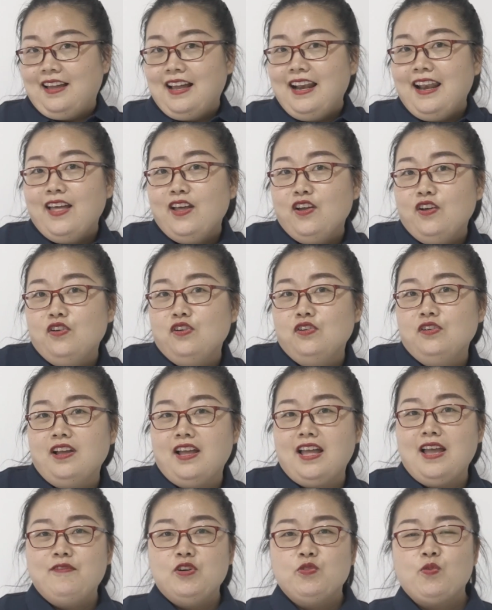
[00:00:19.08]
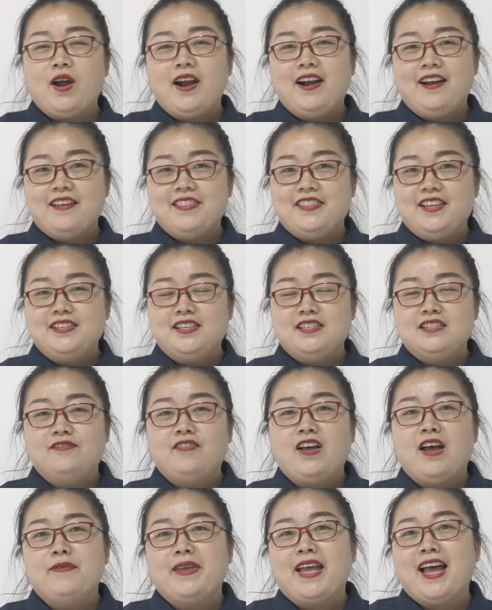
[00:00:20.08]
Hello everyone, this is
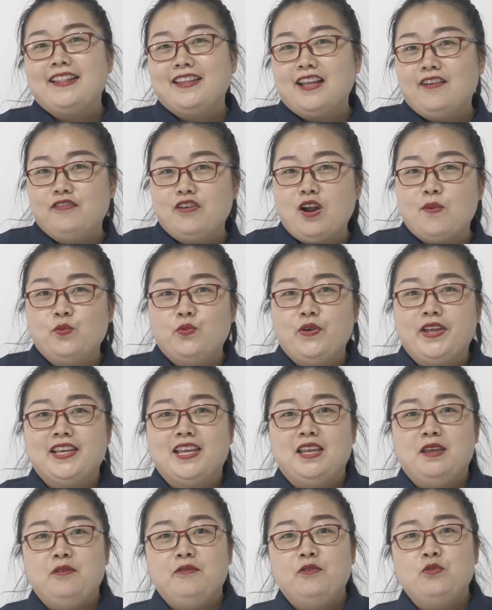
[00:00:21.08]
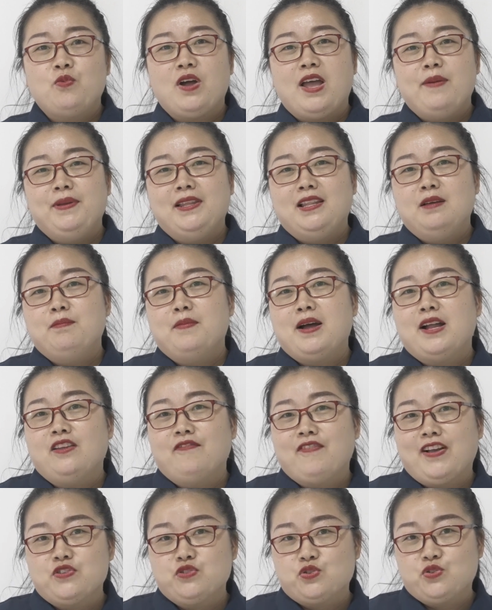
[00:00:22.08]
Fabiana from WayKen Rapid
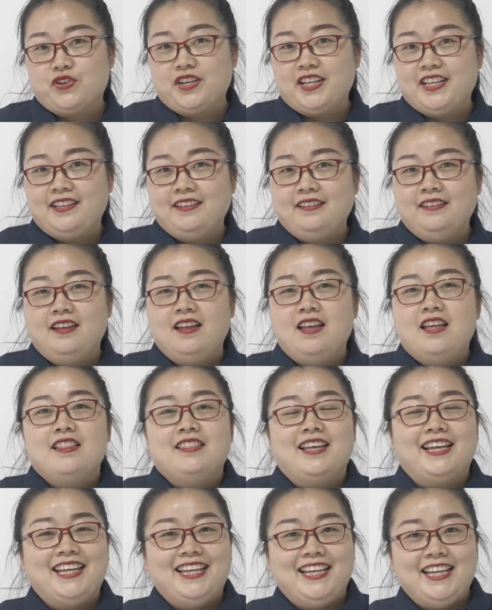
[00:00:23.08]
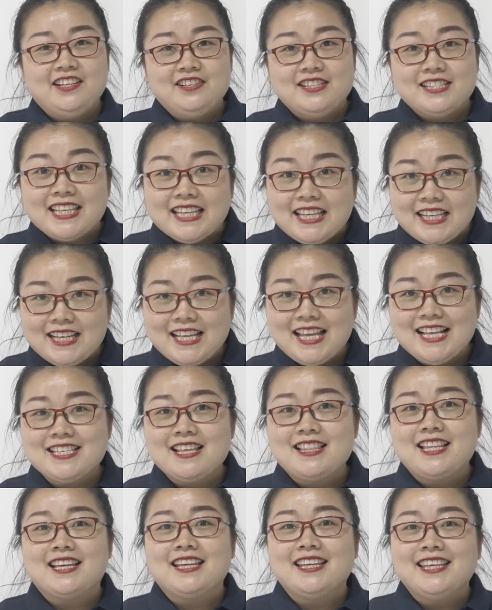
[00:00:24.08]
Manufacturing. The heatsink is
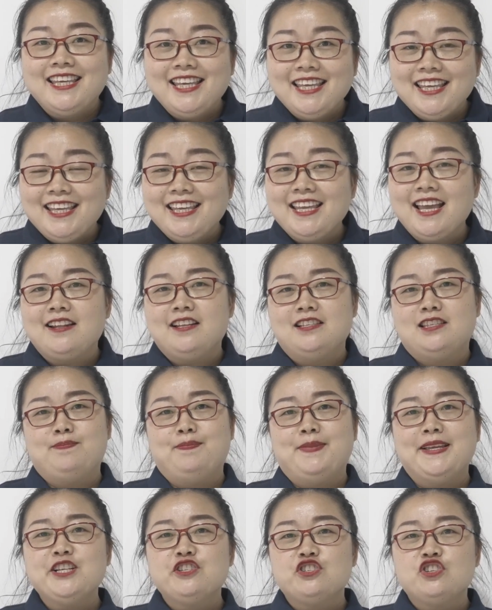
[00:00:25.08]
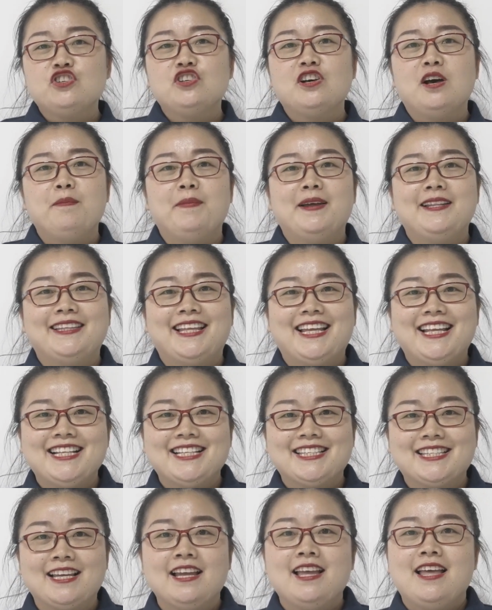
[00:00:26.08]
the key and special
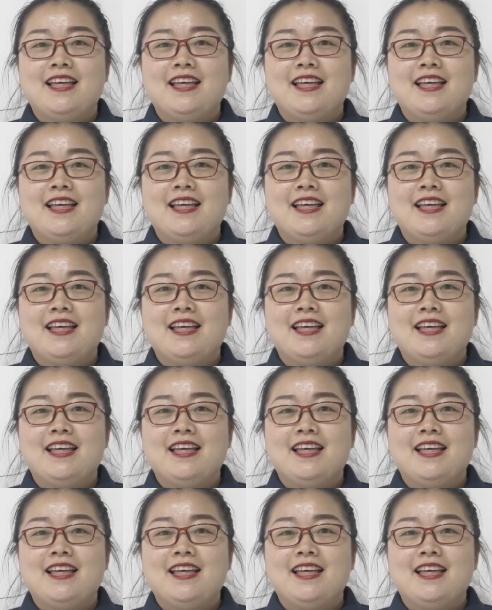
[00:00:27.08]
component